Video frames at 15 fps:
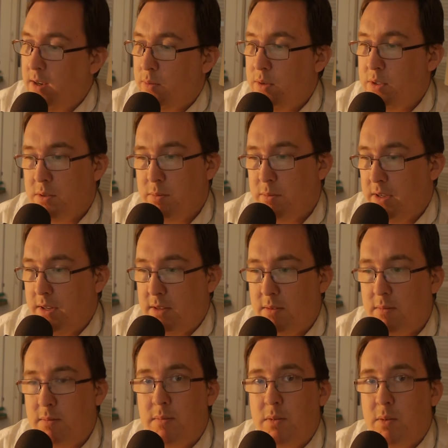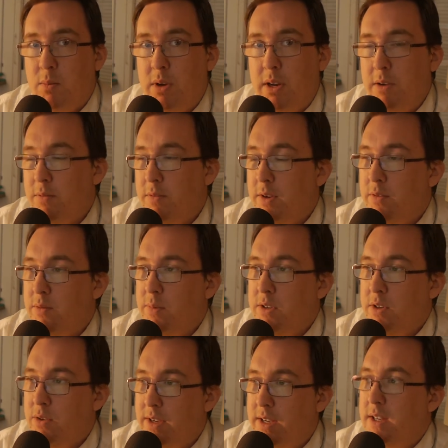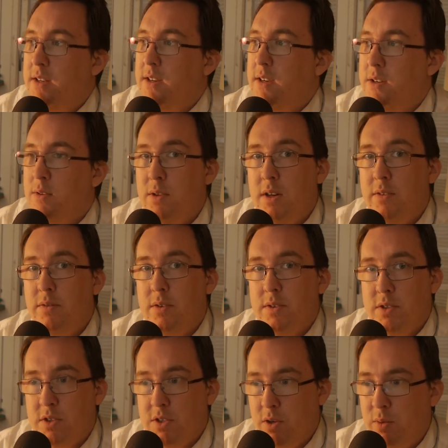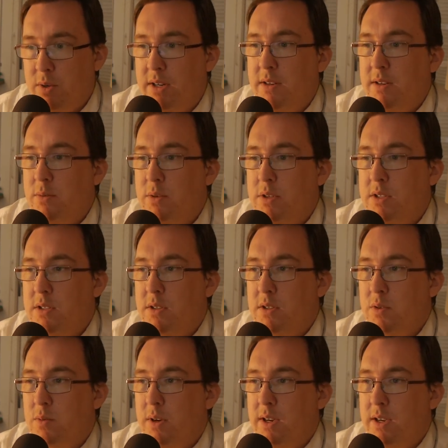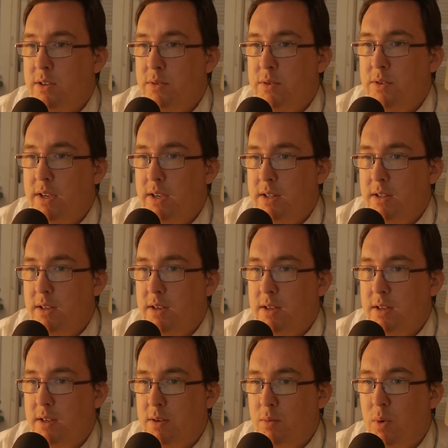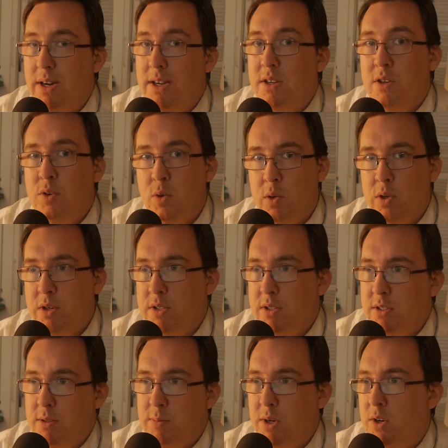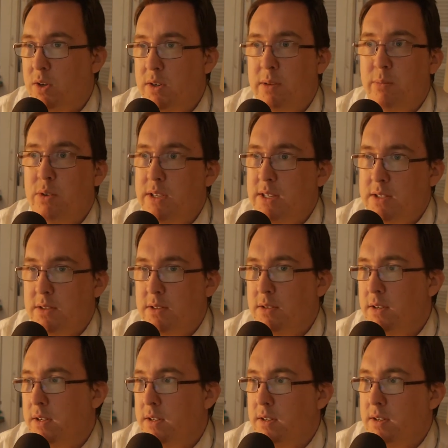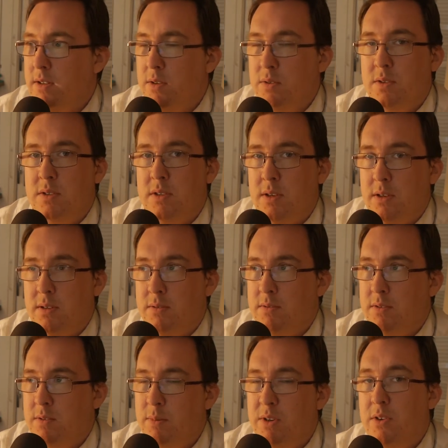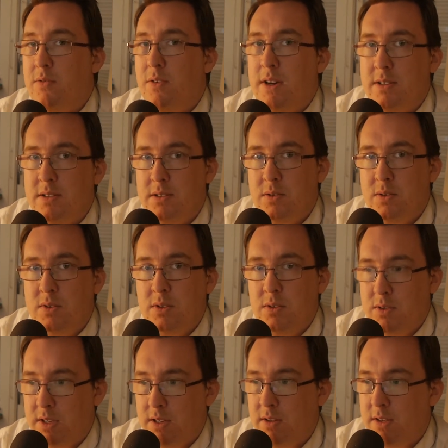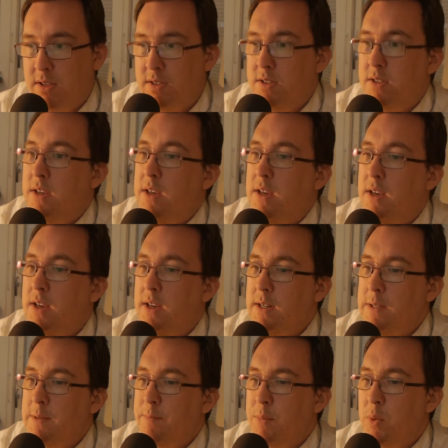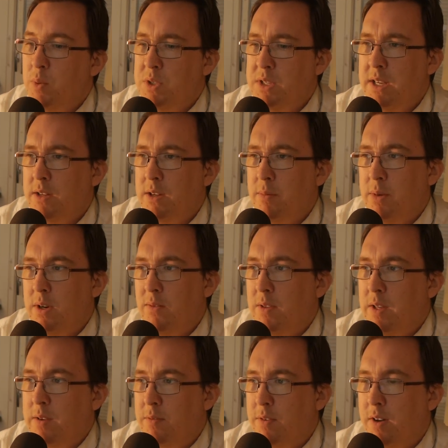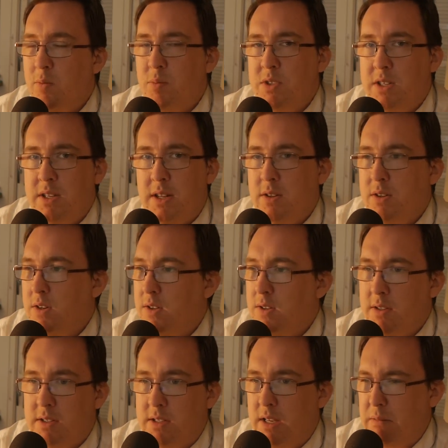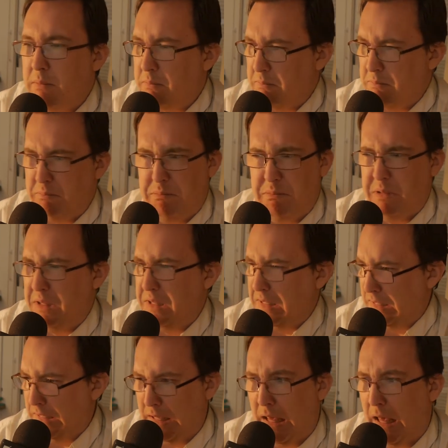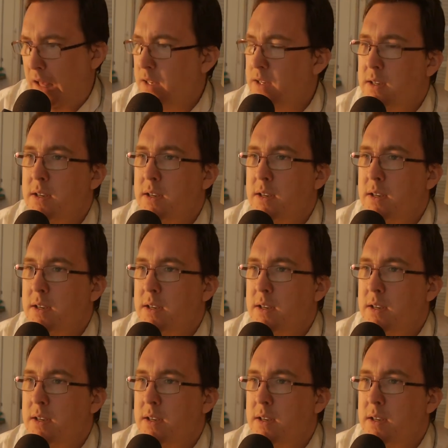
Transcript: which made it completely fine for me to drink. I do love soda, which is also why I do drink, like, wine coolers, Bacardi Breezer, and those Smirnoff Ice, and those kind of things. But once you get above, like, 5% alcohol, it's like, ugh.